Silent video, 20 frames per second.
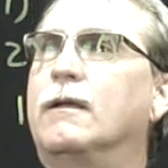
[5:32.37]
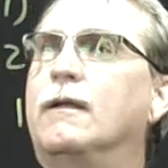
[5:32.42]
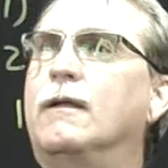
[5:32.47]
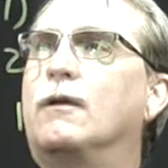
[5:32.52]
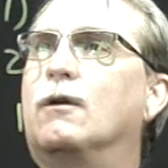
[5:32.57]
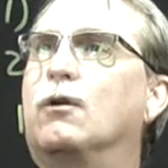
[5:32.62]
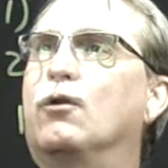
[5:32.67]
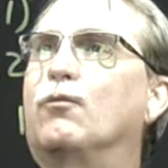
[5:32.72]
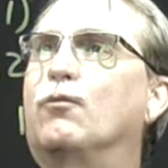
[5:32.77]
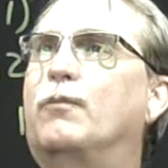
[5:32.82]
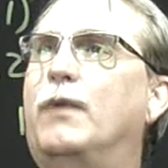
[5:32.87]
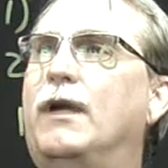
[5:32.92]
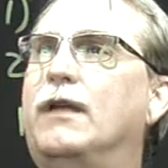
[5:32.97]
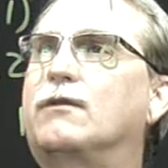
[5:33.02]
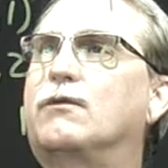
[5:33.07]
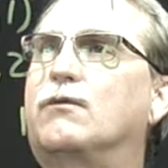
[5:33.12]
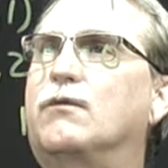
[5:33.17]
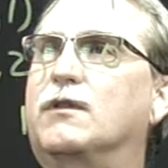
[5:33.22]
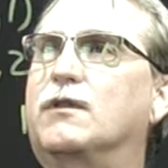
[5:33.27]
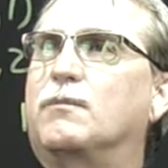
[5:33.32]
Her best
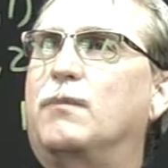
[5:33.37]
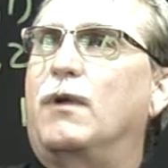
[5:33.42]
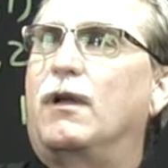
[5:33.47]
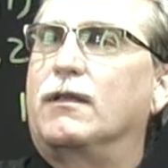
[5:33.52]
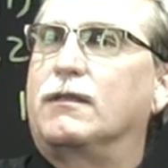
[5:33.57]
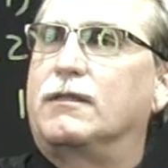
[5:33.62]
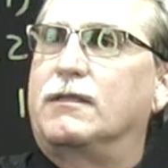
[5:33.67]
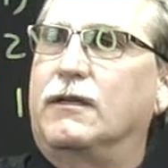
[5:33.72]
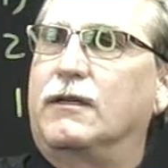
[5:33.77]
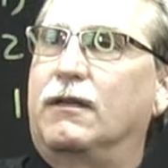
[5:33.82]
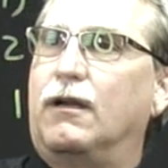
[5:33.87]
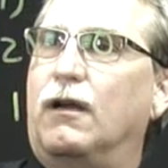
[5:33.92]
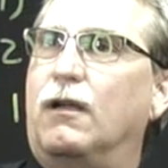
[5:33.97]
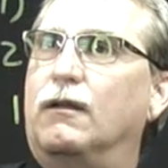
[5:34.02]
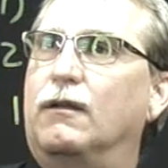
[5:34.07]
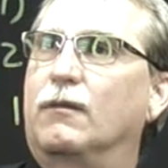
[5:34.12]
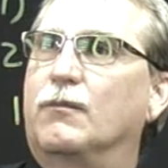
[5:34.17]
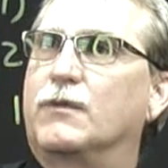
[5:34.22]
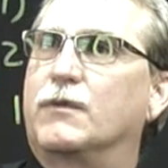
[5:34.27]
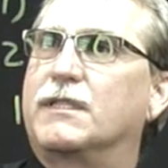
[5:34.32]
response to
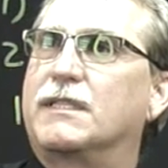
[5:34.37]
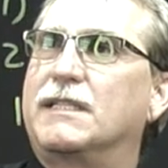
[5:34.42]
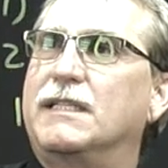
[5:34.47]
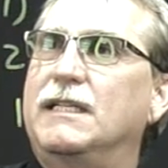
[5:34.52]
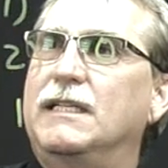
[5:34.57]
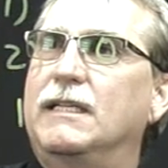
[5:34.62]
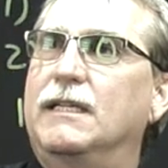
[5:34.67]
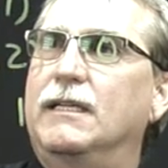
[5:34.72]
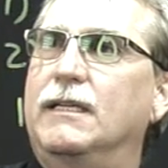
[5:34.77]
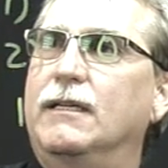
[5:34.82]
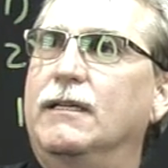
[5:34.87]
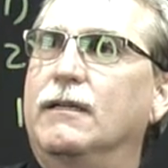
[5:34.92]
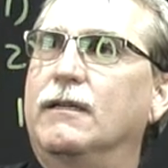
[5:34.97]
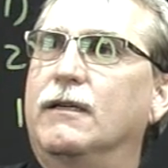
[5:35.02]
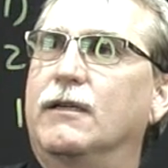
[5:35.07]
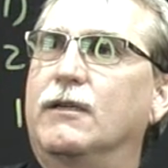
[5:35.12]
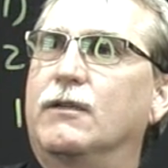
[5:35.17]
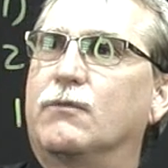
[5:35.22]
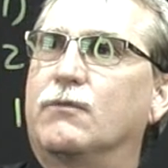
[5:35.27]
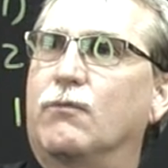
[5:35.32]
column C
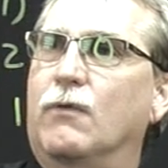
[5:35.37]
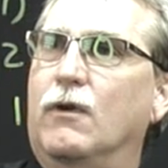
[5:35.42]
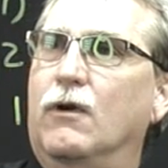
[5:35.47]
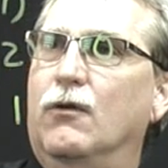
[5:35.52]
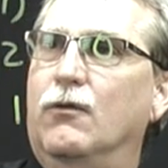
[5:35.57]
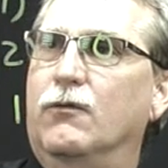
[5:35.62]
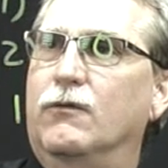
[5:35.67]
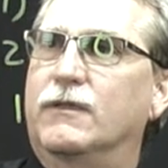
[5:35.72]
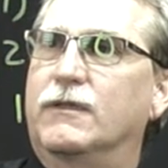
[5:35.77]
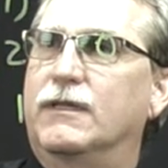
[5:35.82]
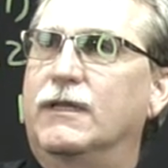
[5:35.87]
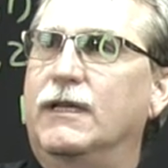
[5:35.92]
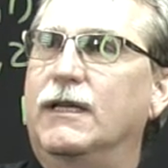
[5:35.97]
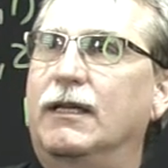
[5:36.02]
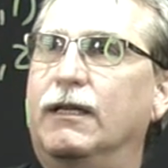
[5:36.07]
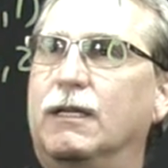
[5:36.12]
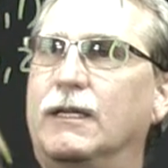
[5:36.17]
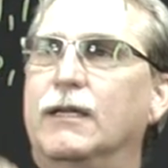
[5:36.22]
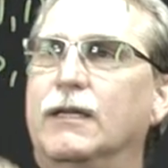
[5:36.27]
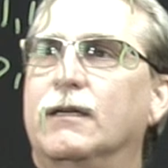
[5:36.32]
is row
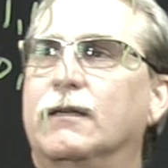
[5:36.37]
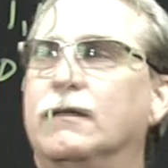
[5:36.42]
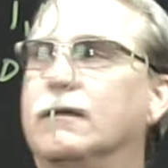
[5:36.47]
D,